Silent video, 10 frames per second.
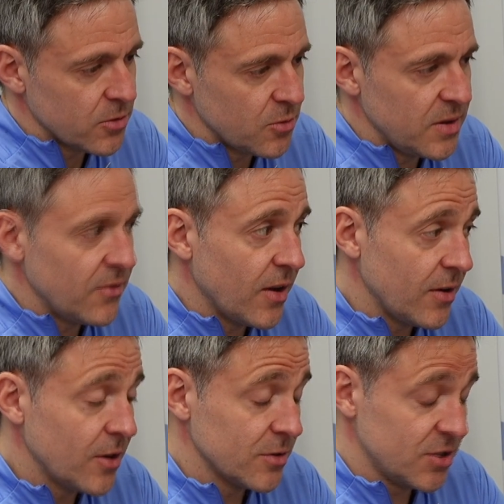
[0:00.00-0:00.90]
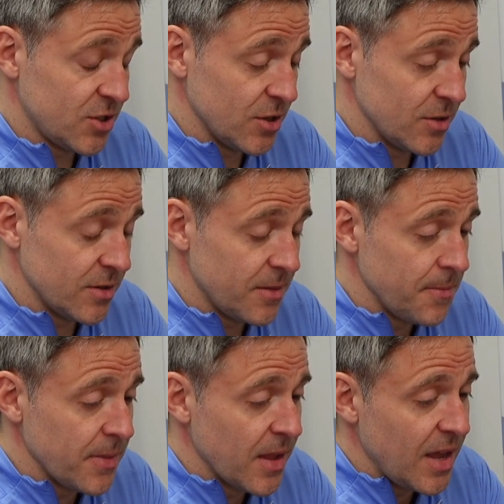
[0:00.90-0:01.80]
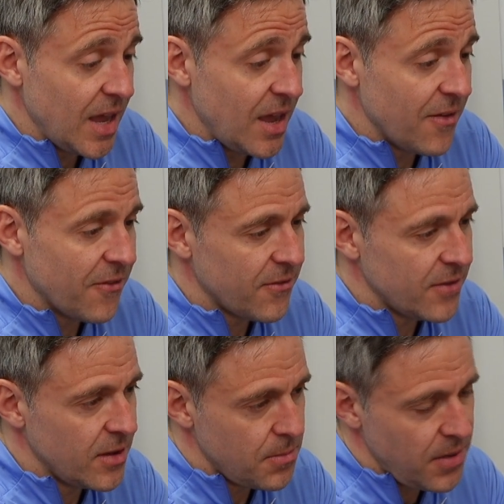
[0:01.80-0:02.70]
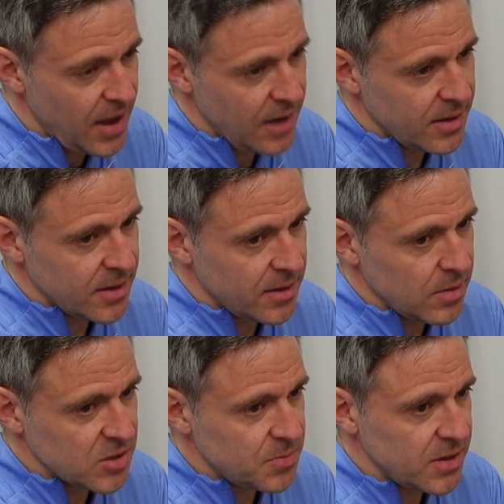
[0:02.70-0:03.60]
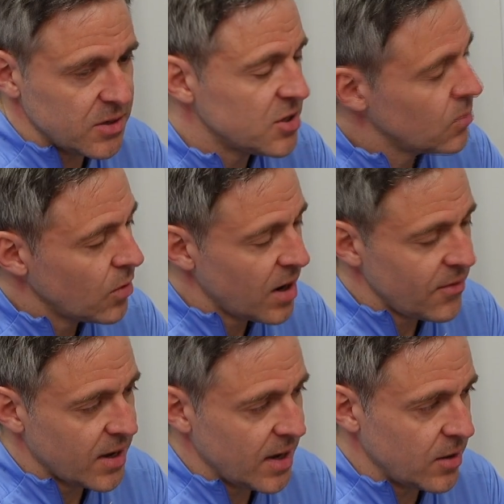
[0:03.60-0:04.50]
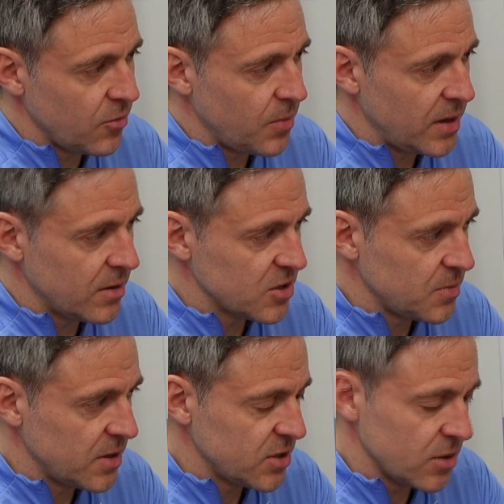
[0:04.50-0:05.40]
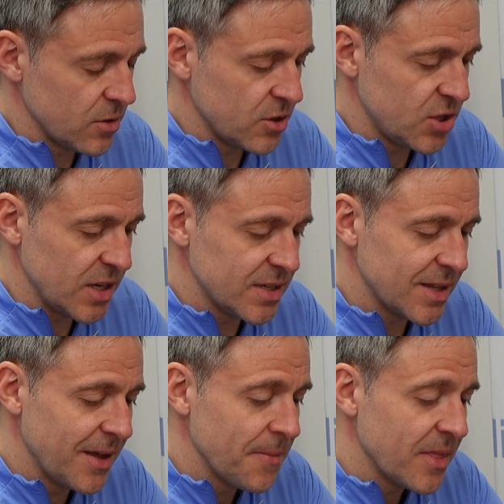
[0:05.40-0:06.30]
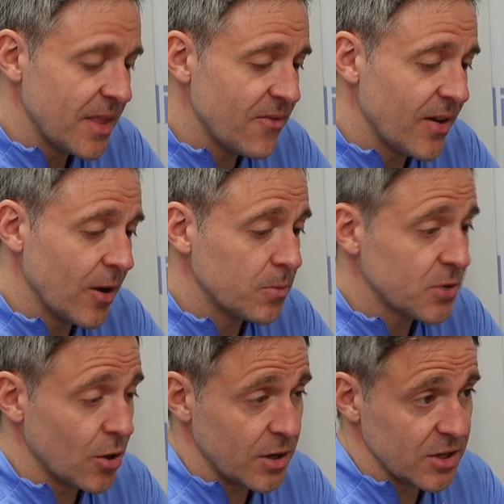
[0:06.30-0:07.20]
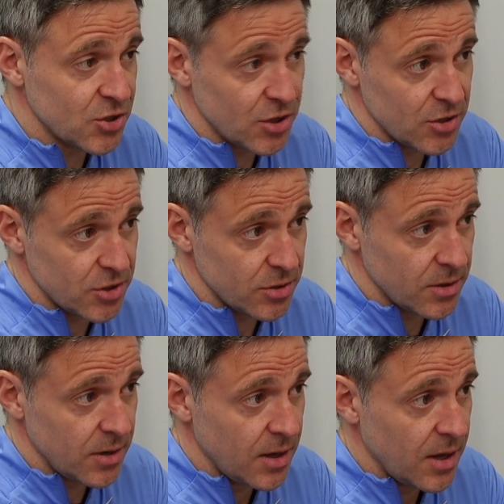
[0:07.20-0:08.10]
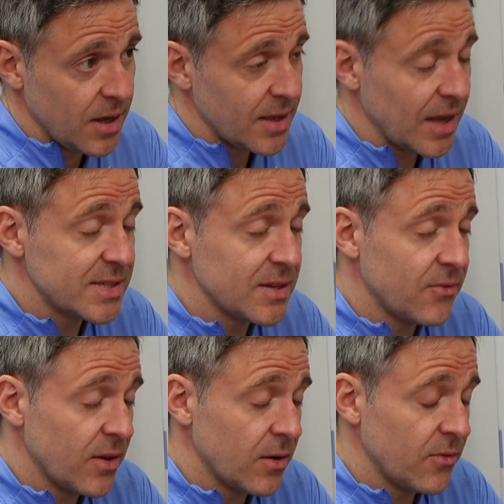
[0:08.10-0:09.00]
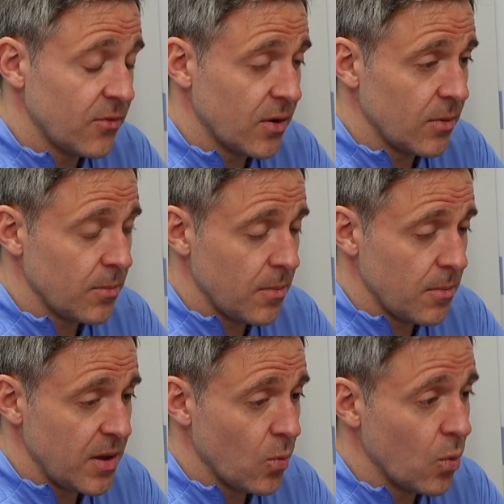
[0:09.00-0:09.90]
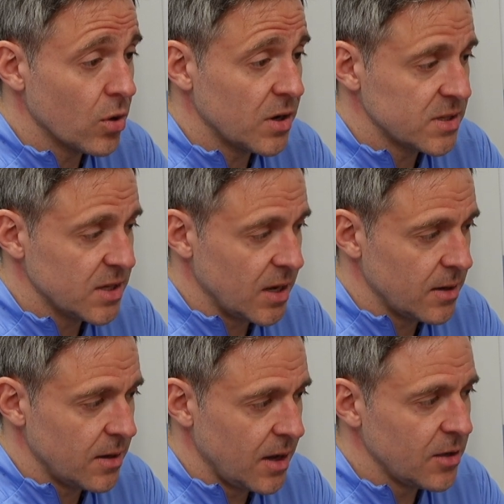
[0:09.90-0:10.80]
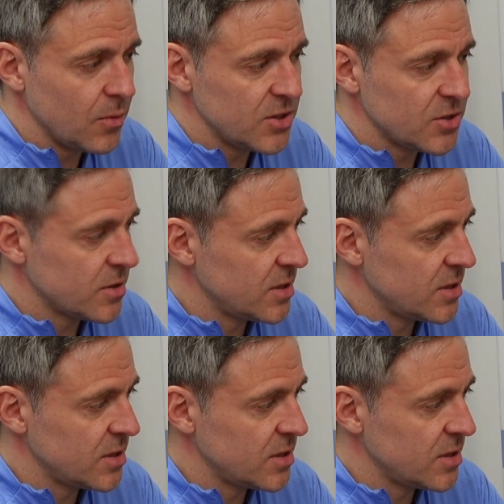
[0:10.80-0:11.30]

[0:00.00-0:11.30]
to be very concerned if the pain that they're experiencing, whatever kind of pain they're experiencing on the chest, develops on exertion. That's a very, very big warning sign. And the reason